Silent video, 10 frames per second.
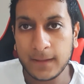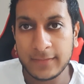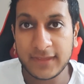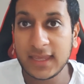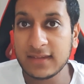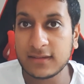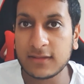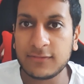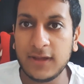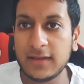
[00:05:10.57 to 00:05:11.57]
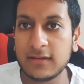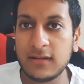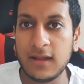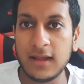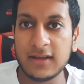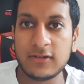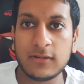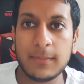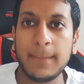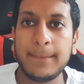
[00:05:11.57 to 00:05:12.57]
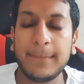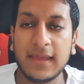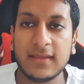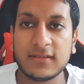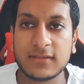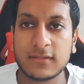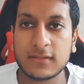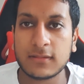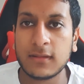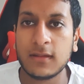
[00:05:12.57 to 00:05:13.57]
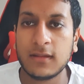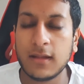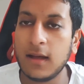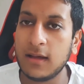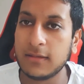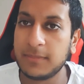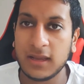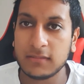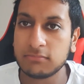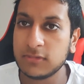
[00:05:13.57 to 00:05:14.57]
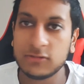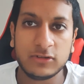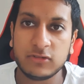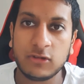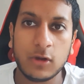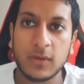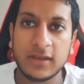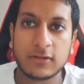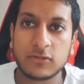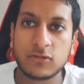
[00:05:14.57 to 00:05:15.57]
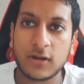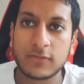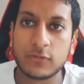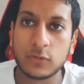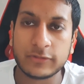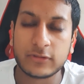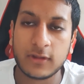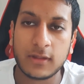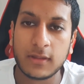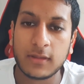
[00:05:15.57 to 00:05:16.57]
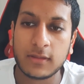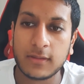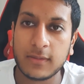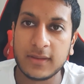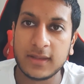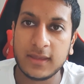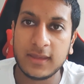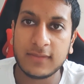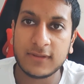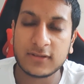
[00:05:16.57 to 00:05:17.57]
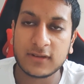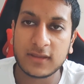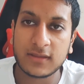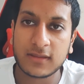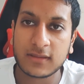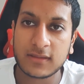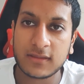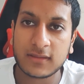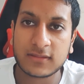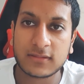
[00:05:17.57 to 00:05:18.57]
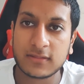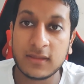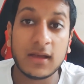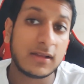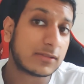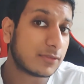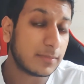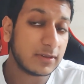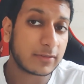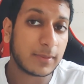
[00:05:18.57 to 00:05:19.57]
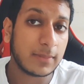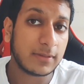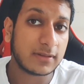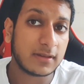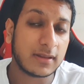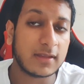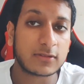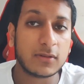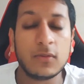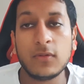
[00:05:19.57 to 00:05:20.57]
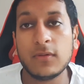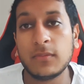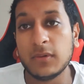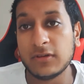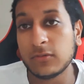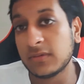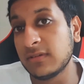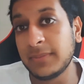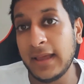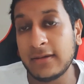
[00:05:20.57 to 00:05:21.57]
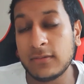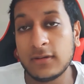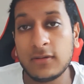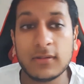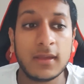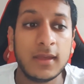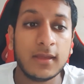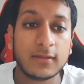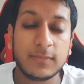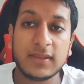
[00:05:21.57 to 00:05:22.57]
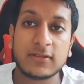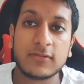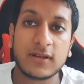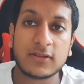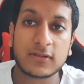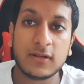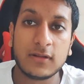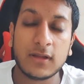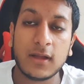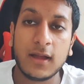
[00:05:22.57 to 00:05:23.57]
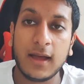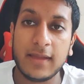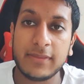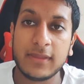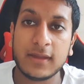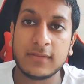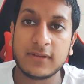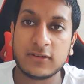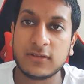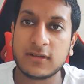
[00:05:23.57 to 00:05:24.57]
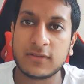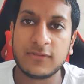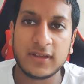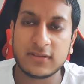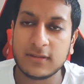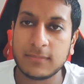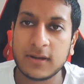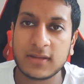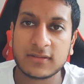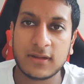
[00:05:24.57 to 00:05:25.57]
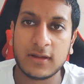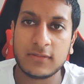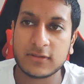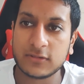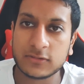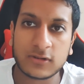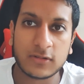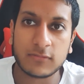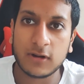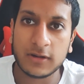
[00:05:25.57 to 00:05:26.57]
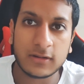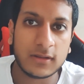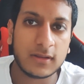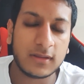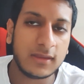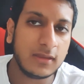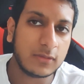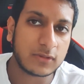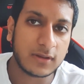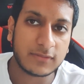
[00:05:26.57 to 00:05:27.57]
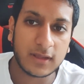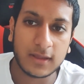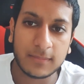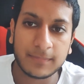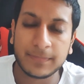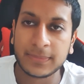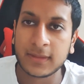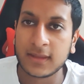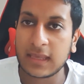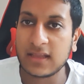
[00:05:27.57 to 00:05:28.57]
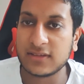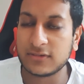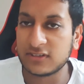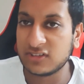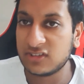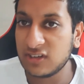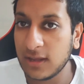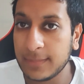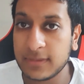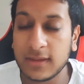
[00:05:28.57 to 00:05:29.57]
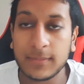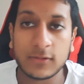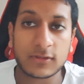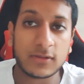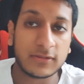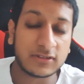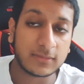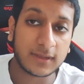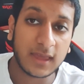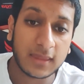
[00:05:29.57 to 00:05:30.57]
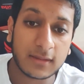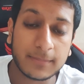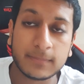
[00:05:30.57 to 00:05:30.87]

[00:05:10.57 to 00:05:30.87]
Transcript: they get to the final Hydra base. Uh, the plan was just go in, strike force, go in. He eventually kicks the ass of a bunch of people until he gets caught, which was his plan all along. Speaks to Red Skull, and then eventually another fight scene breaks out. Red Skull's trying to run, he goes after him, gets on a ship, they both go on the ship together.